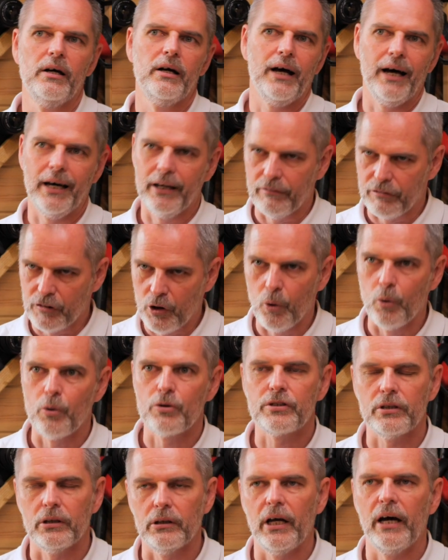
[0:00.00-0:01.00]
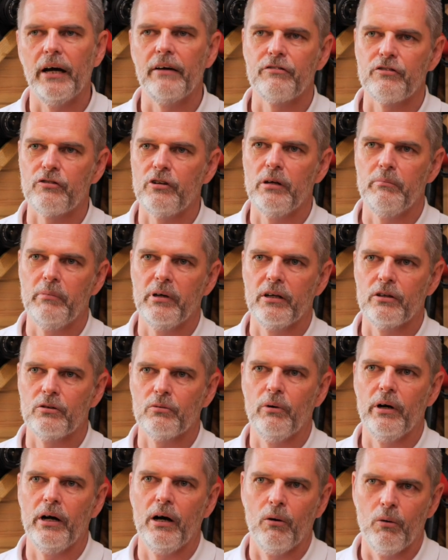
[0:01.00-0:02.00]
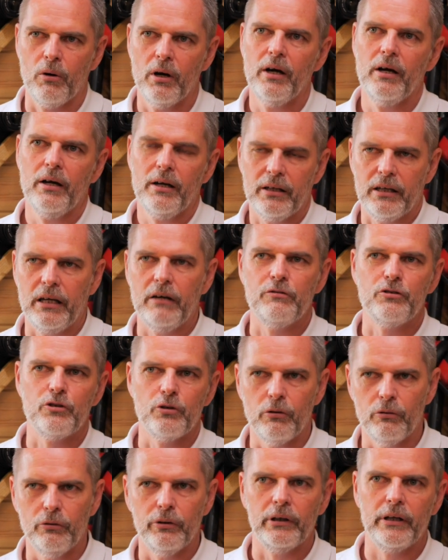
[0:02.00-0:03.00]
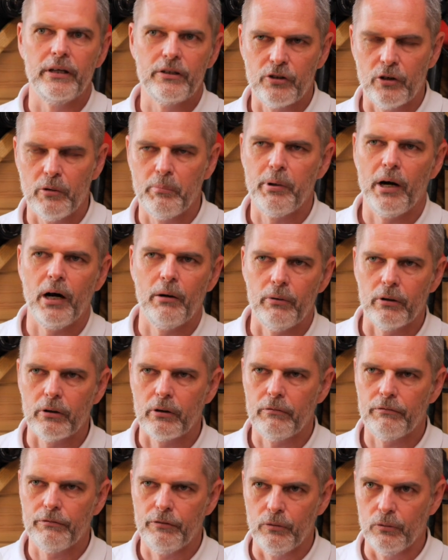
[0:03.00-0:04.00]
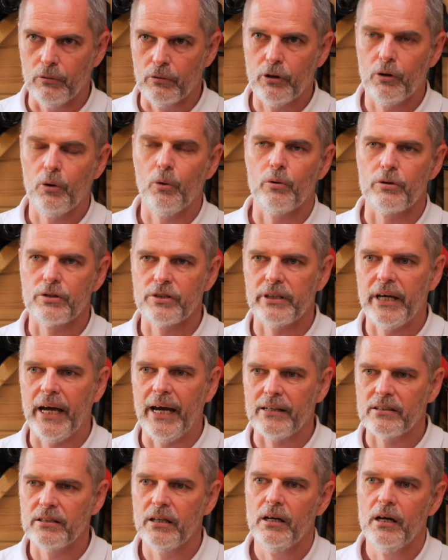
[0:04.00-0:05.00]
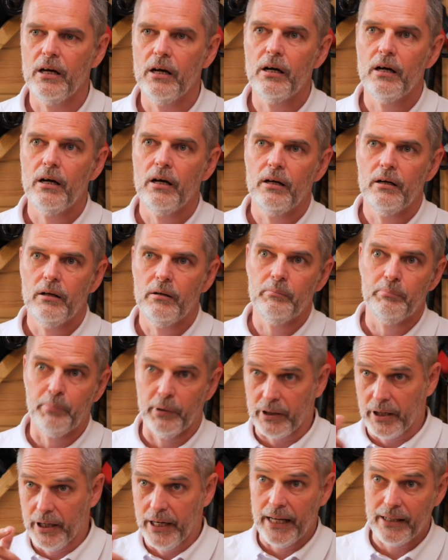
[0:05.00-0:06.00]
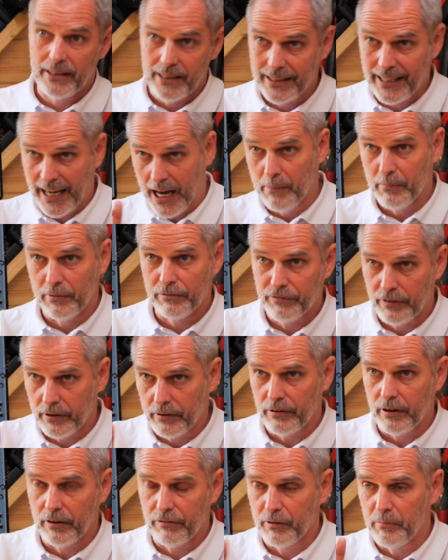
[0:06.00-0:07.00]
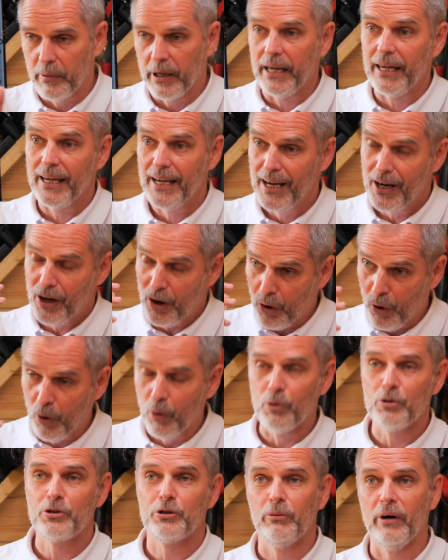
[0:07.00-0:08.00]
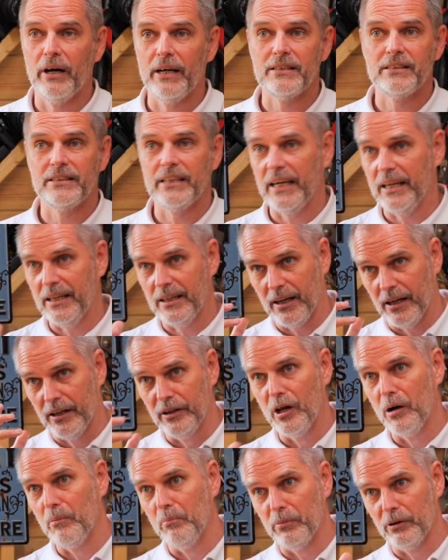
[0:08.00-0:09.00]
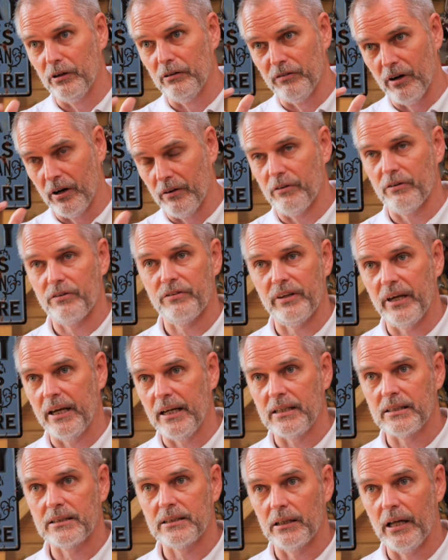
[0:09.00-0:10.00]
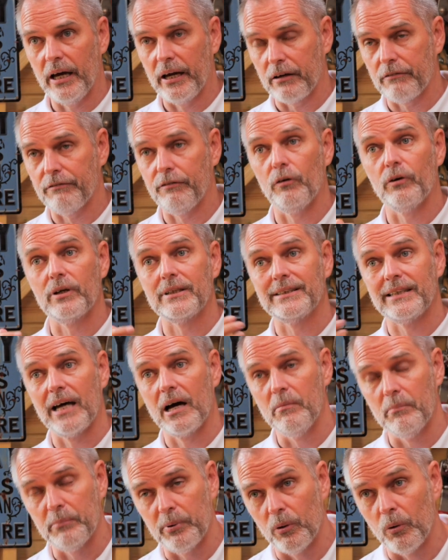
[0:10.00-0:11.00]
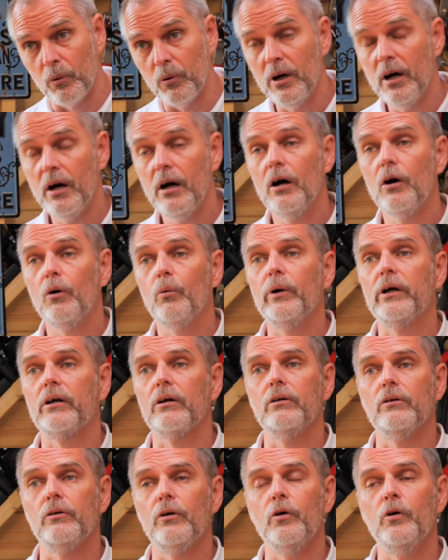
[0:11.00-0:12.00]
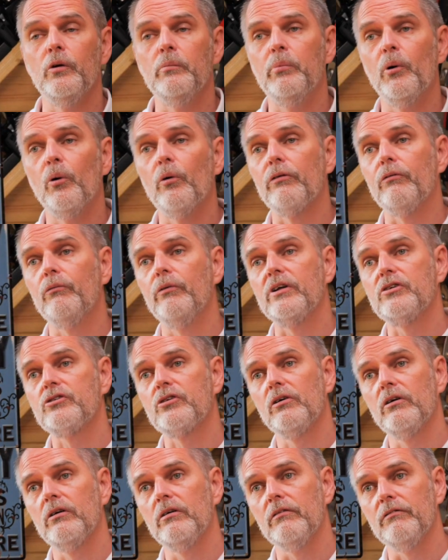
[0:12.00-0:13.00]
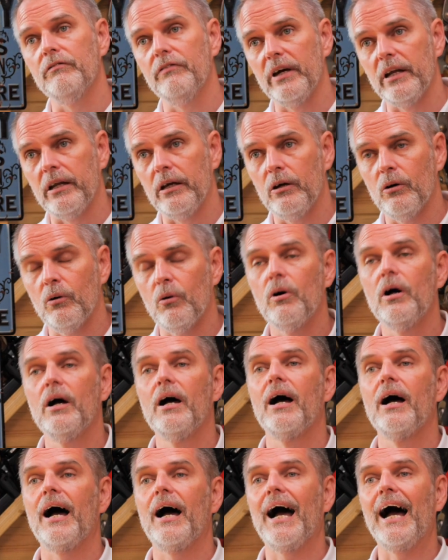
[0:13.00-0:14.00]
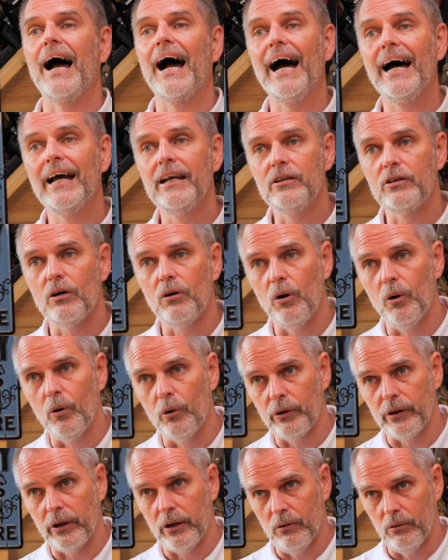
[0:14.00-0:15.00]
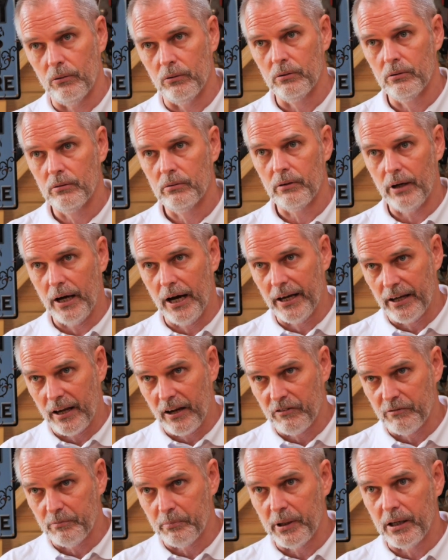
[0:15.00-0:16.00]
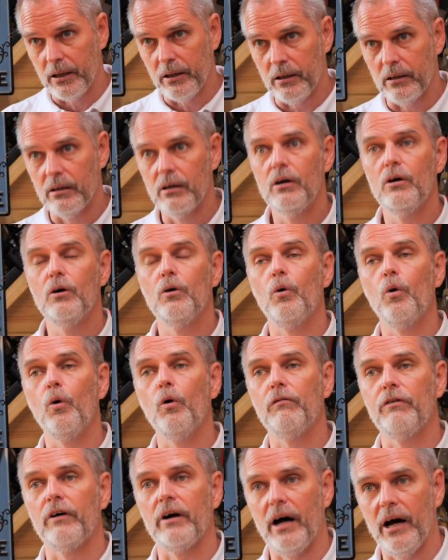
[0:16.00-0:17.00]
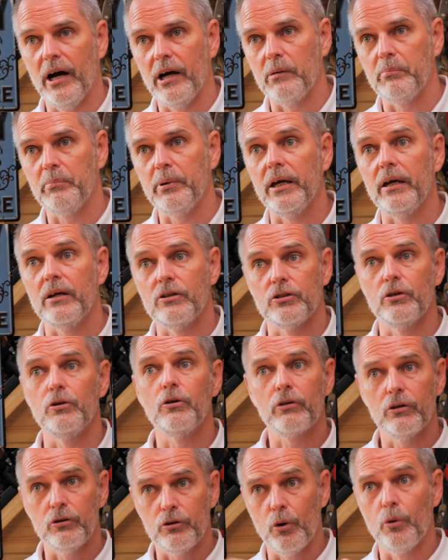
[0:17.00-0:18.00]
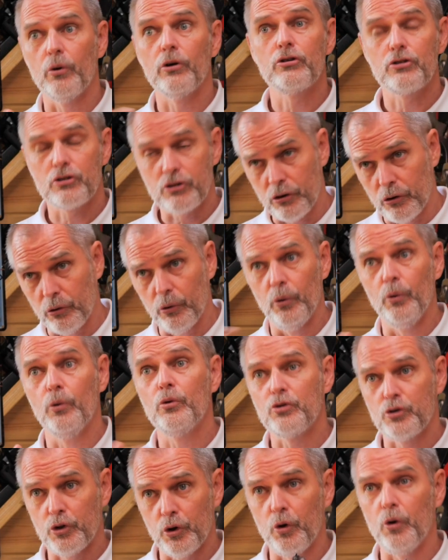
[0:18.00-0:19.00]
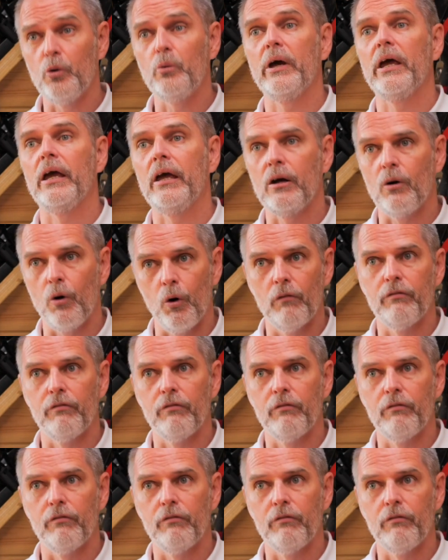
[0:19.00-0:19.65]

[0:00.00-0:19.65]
and of course the live streaming as well, gives you a really sort of powerful core set. But Connected Cam, if I may, also adds in a number of other things, like, for example, we can do both return video and audio IFB over IP. So you can do a true two-way over